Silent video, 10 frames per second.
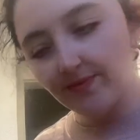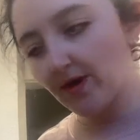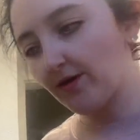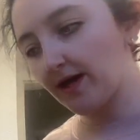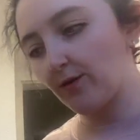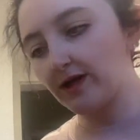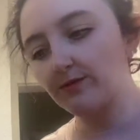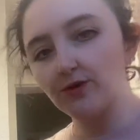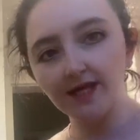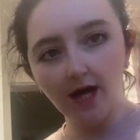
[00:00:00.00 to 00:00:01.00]
Okay, what I'm
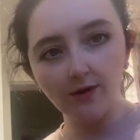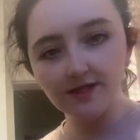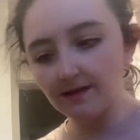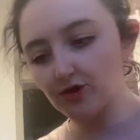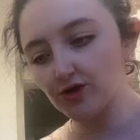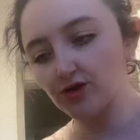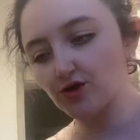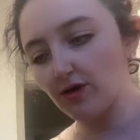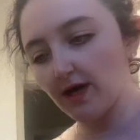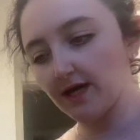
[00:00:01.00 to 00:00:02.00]
doing now is I'm just
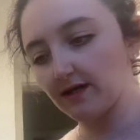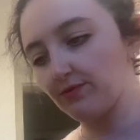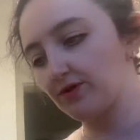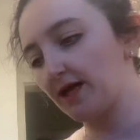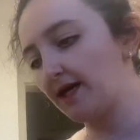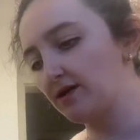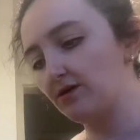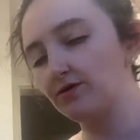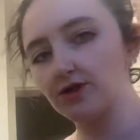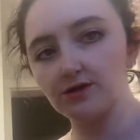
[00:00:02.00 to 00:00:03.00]
trying the
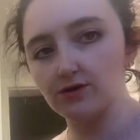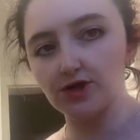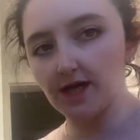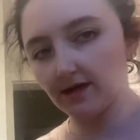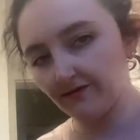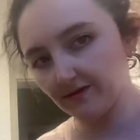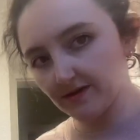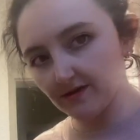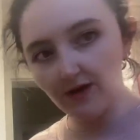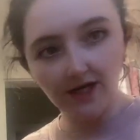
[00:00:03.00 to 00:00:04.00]
potato just to check if
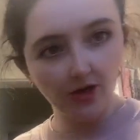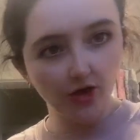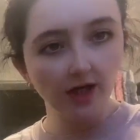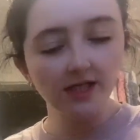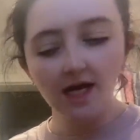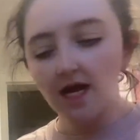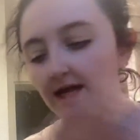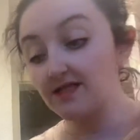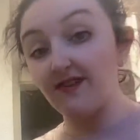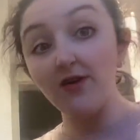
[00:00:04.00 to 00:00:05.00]
it's ready or not.
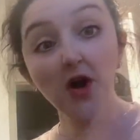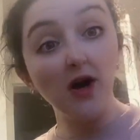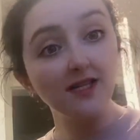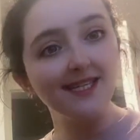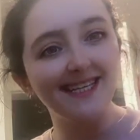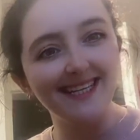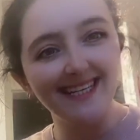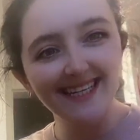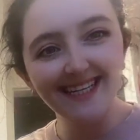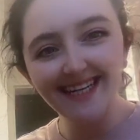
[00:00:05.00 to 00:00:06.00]
It's very hot.
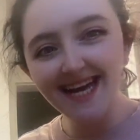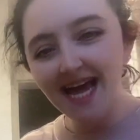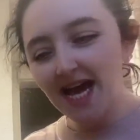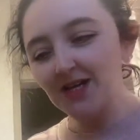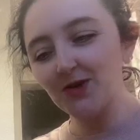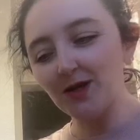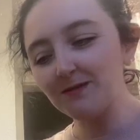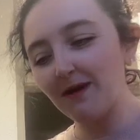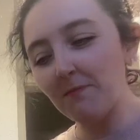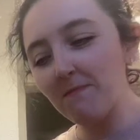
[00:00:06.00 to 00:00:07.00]
Not
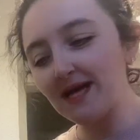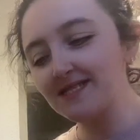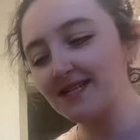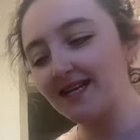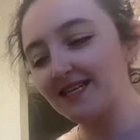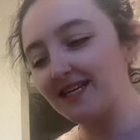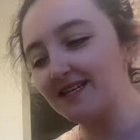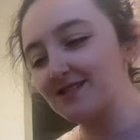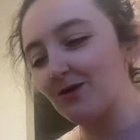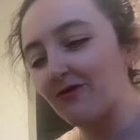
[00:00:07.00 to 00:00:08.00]
my best idea
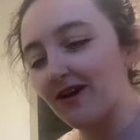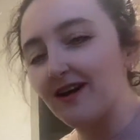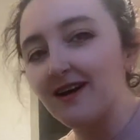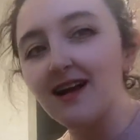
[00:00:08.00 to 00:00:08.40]
so far.